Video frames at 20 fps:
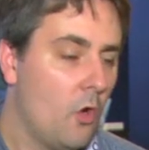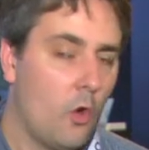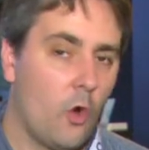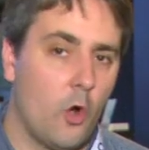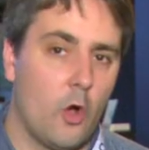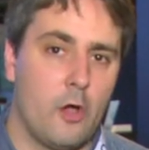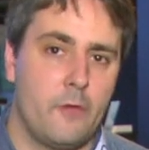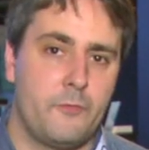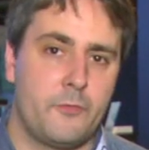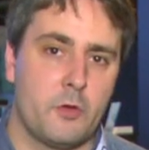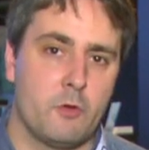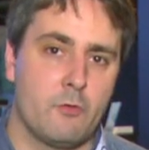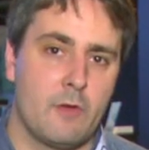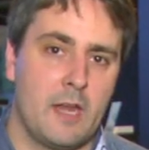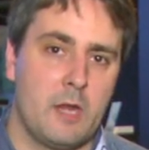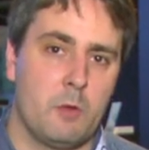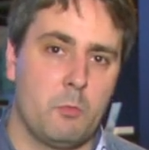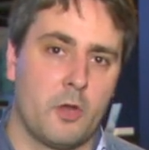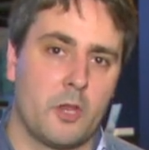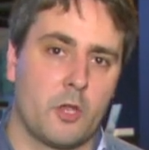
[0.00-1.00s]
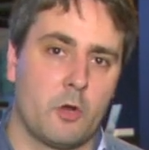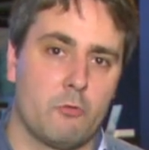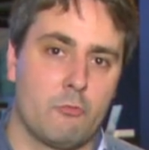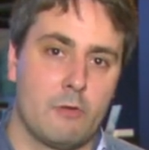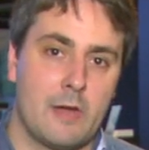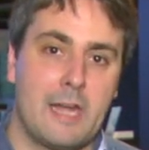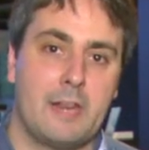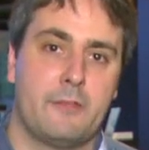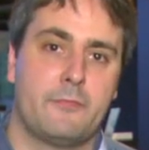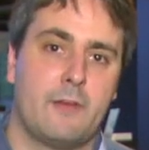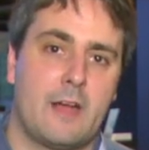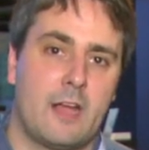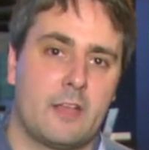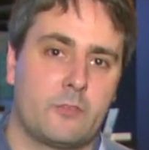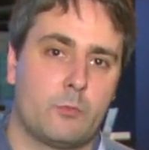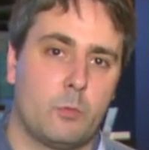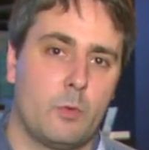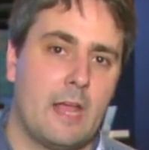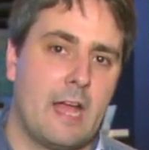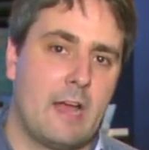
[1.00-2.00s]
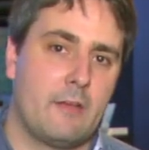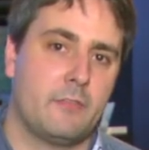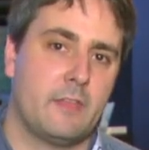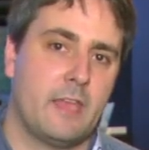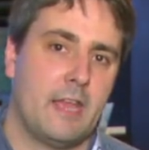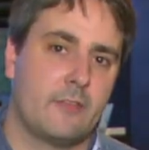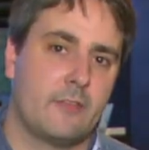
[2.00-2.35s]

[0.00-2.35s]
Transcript: Or if you really want to go really fast, we have the